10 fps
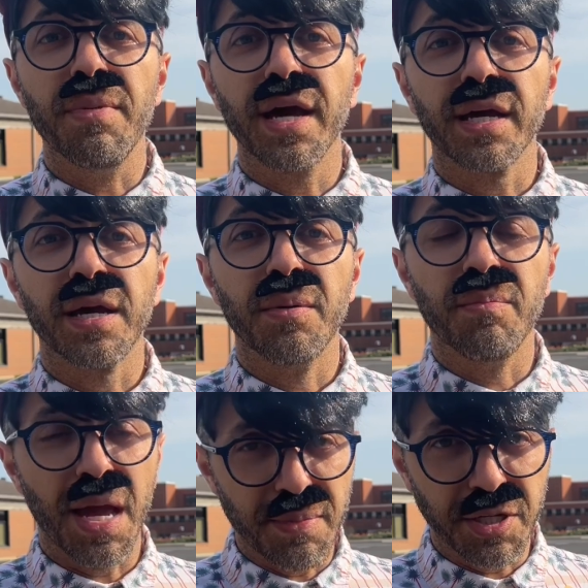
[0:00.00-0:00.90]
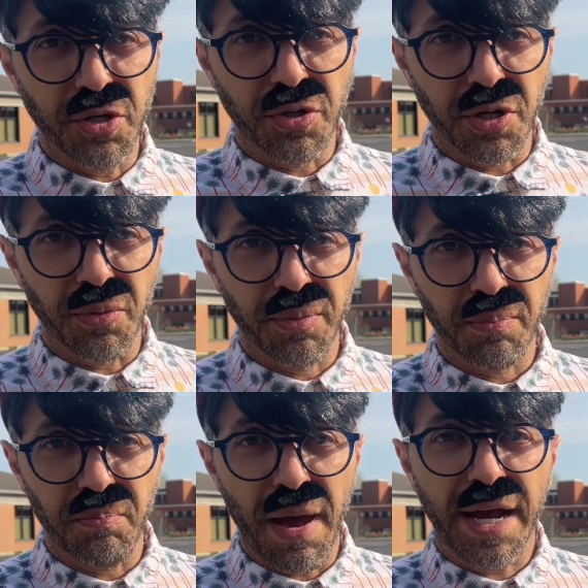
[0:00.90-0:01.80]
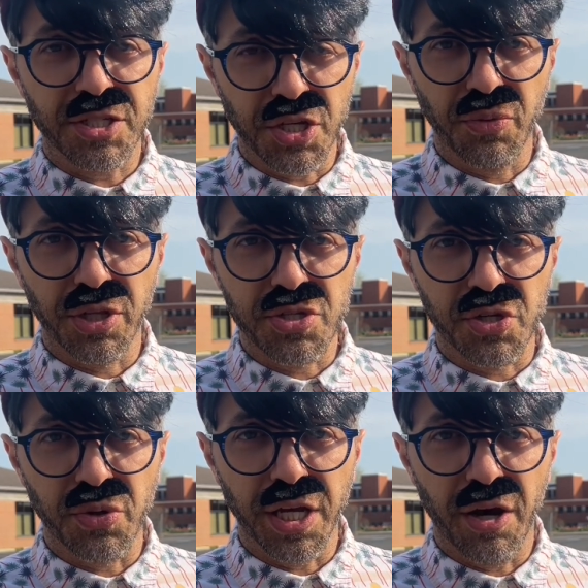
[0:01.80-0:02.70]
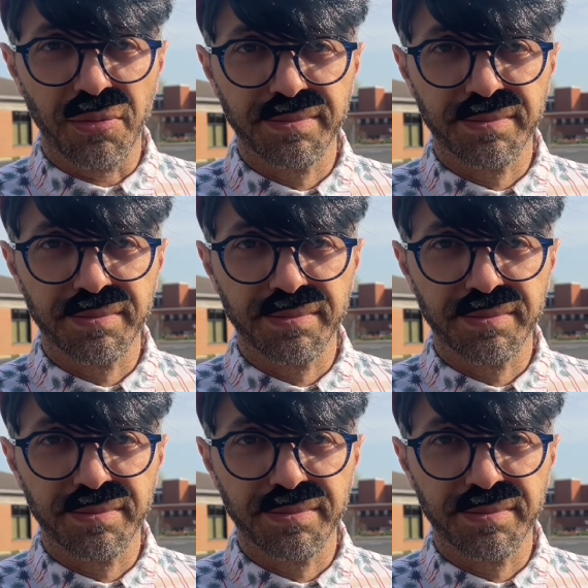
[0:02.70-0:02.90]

Mick, maybe you do. Back to you in the studio.